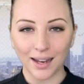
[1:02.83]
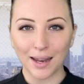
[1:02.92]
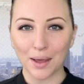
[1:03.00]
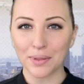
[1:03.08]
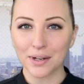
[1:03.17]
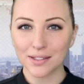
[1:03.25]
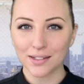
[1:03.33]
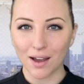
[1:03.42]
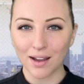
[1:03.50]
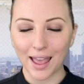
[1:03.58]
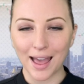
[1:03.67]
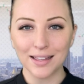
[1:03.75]
Now, their
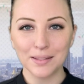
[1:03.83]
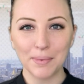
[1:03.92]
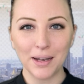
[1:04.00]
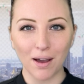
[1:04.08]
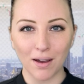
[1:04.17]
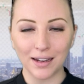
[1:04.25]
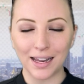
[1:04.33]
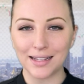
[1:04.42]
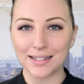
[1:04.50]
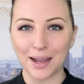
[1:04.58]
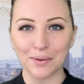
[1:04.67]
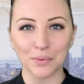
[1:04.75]
stock has been on a
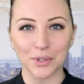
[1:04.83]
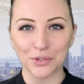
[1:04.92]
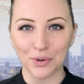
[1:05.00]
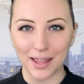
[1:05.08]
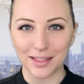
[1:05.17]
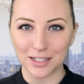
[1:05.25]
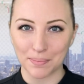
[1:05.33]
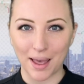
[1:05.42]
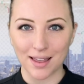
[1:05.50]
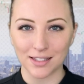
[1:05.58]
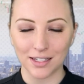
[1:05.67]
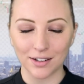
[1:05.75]
downward trend this
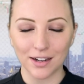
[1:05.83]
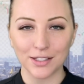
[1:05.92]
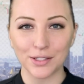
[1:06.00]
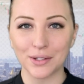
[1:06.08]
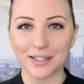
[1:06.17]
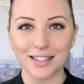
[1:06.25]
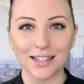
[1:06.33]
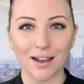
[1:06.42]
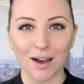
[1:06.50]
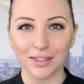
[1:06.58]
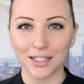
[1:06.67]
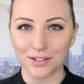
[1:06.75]
past year, as you could see
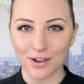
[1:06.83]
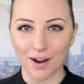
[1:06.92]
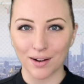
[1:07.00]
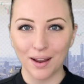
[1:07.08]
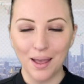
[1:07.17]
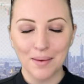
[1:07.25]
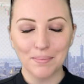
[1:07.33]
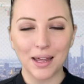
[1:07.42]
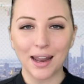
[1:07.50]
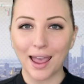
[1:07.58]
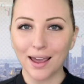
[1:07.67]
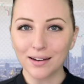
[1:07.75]
on the chart,
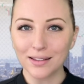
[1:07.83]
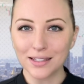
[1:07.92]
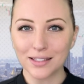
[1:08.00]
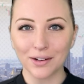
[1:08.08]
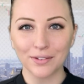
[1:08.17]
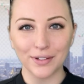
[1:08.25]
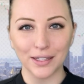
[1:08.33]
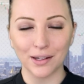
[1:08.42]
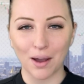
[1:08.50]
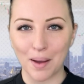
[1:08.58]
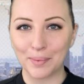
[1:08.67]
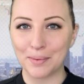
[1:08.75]
but analysts are feeling
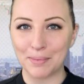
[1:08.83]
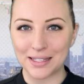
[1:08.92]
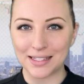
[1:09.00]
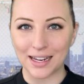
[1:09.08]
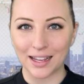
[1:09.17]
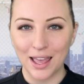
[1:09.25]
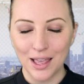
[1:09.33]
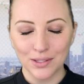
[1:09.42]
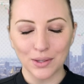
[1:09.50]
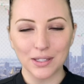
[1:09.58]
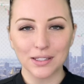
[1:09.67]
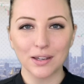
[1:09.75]
optimistic.
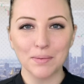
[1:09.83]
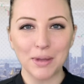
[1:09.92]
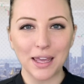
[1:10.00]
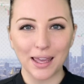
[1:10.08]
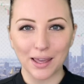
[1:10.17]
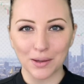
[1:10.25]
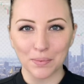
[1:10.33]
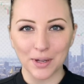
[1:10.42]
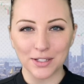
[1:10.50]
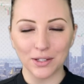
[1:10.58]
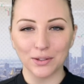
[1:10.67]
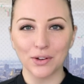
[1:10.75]
So, this could be a good
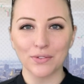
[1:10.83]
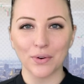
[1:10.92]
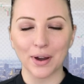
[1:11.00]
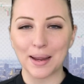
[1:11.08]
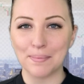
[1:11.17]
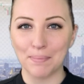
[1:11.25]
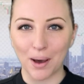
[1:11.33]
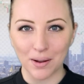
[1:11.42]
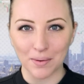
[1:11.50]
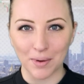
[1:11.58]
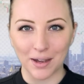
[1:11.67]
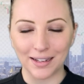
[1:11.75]
one to look for a
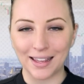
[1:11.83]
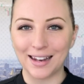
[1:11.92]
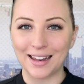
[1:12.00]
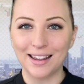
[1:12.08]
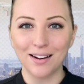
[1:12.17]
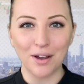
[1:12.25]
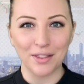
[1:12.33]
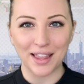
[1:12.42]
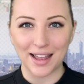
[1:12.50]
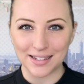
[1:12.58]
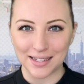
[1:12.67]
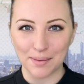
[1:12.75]
bottom on, get in on
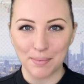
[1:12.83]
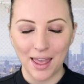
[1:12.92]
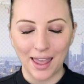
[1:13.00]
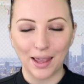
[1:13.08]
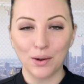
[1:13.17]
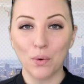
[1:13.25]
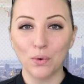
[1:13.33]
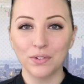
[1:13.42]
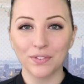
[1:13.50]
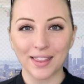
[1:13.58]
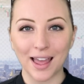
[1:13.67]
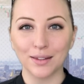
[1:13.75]
that dip, and hold
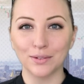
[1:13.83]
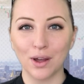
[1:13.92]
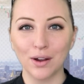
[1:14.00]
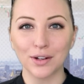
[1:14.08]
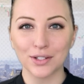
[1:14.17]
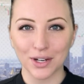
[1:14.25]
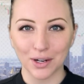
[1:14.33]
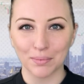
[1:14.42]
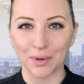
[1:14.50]
for that longer term